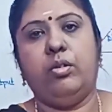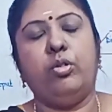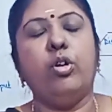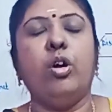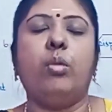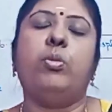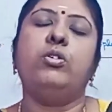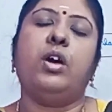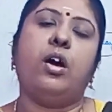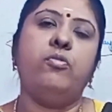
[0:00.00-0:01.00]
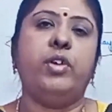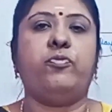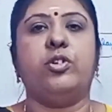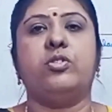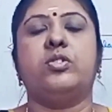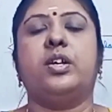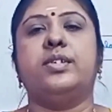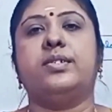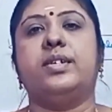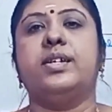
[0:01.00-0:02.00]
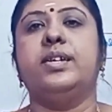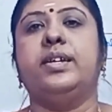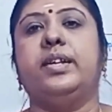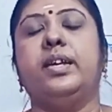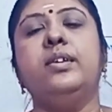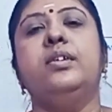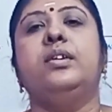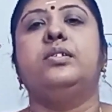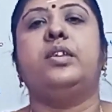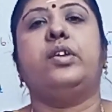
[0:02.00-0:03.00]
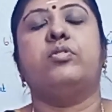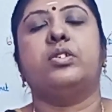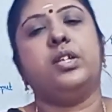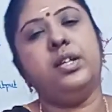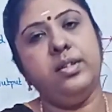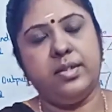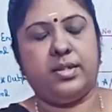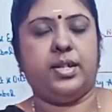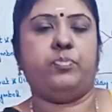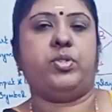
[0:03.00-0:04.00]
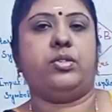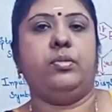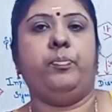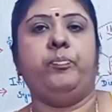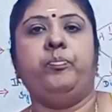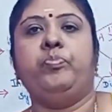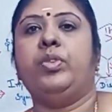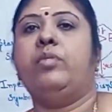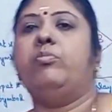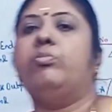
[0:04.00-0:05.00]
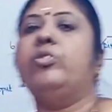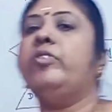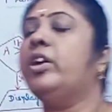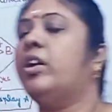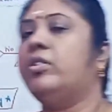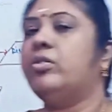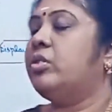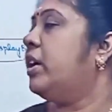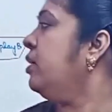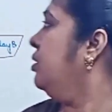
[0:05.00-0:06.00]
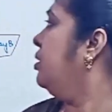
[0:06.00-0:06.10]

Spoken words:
know about how a flowchart is written in a sequential steps. Moving on to the